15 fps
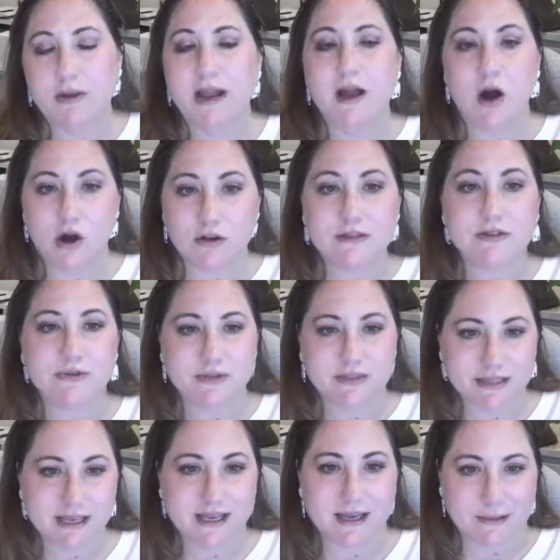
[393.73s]
but I also
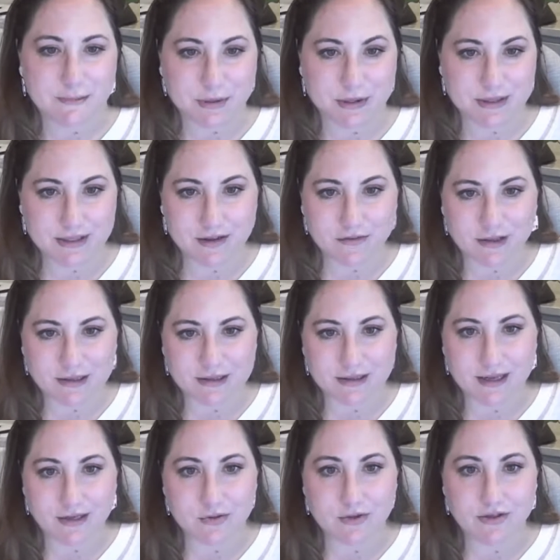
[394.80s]
see in-person events
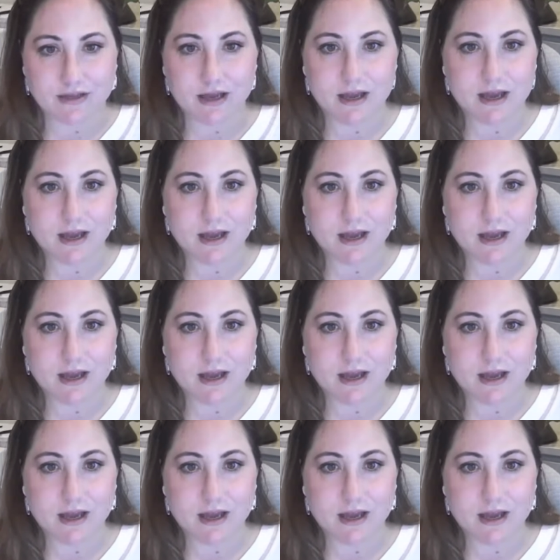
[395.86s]
scheduled.